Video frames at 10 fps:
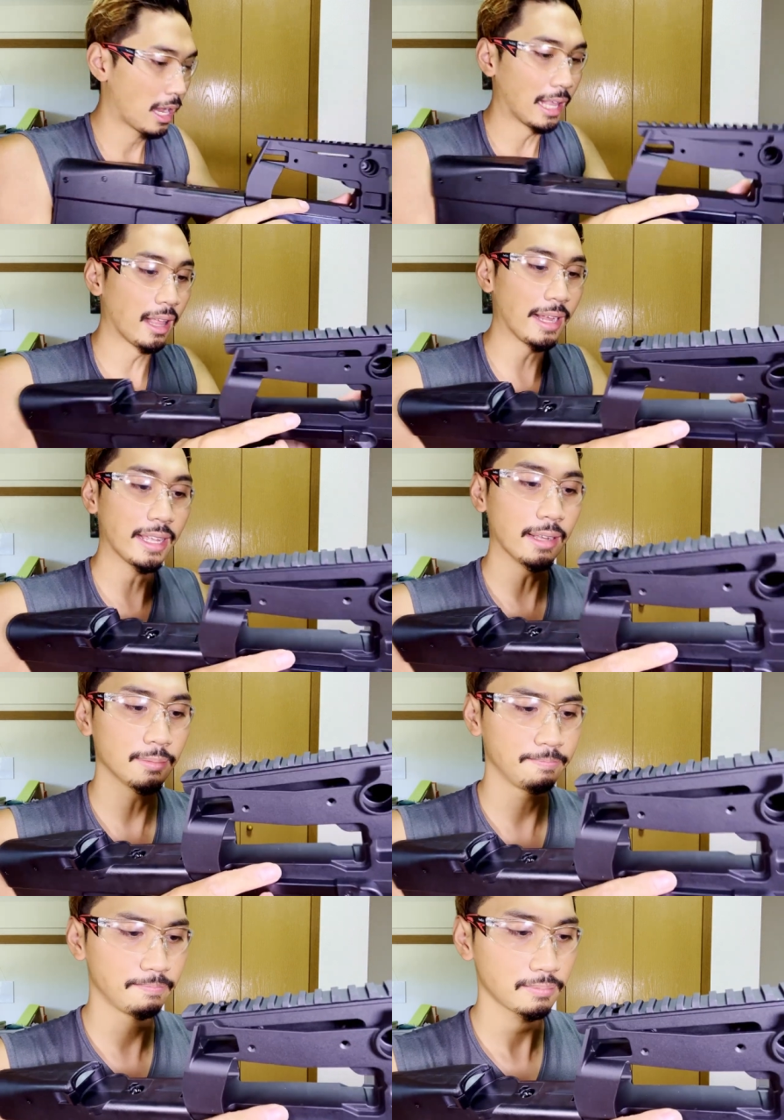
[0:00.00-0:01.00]
I like it.
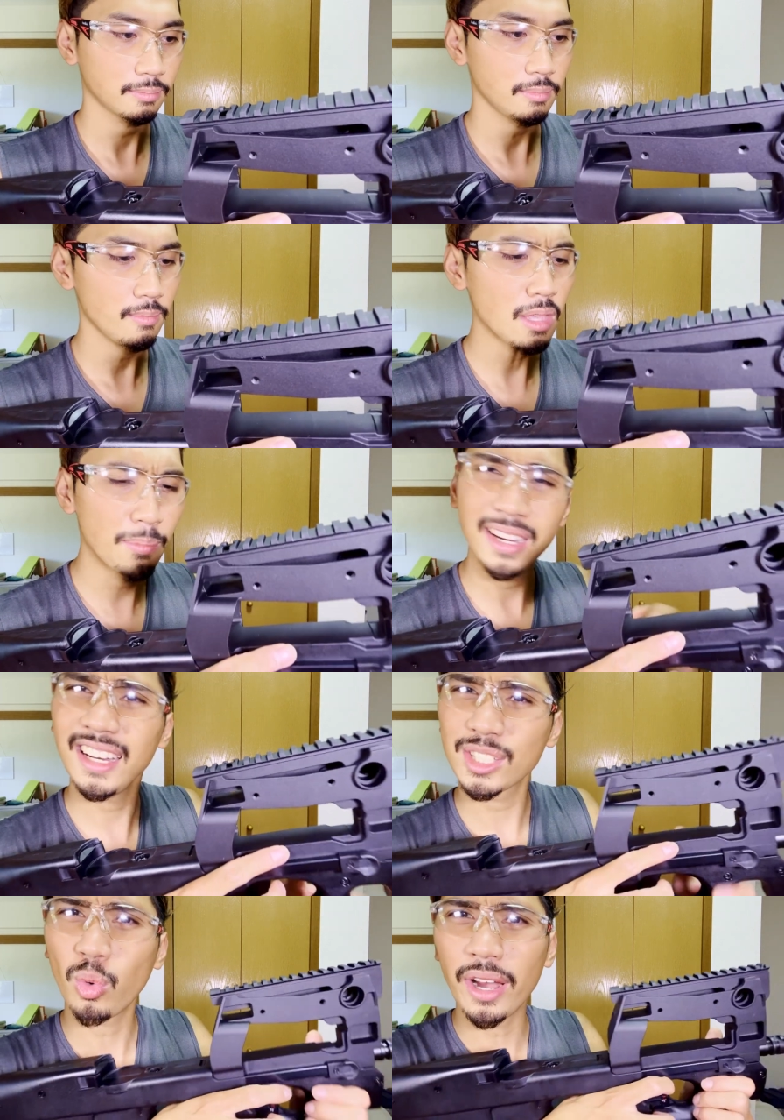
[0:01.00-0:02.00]
But it
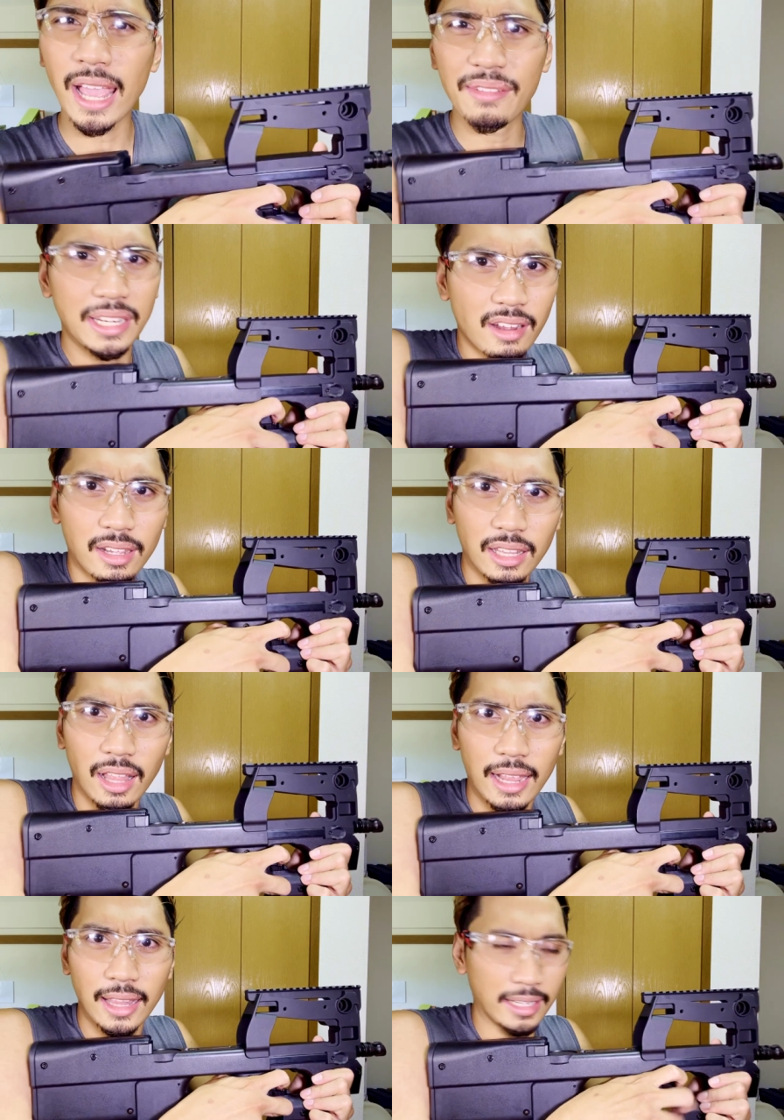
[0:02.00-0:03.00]
is quite heavy, not gonna
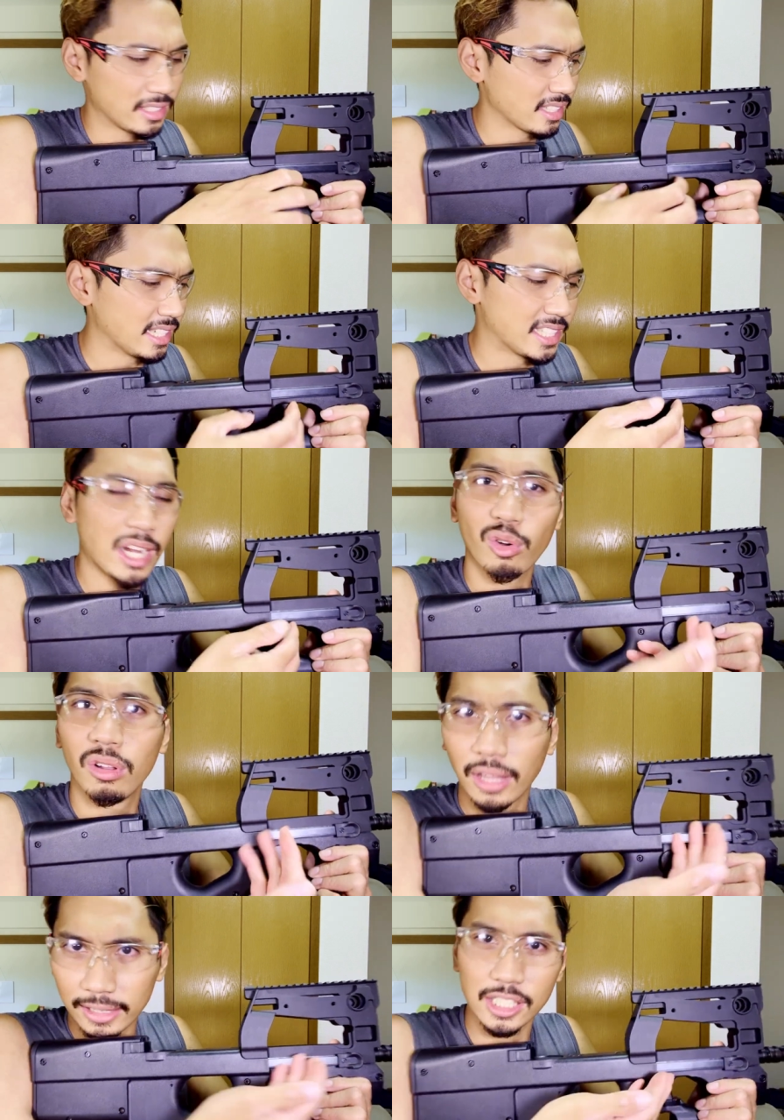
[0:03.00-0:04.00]
lie. just in general, like the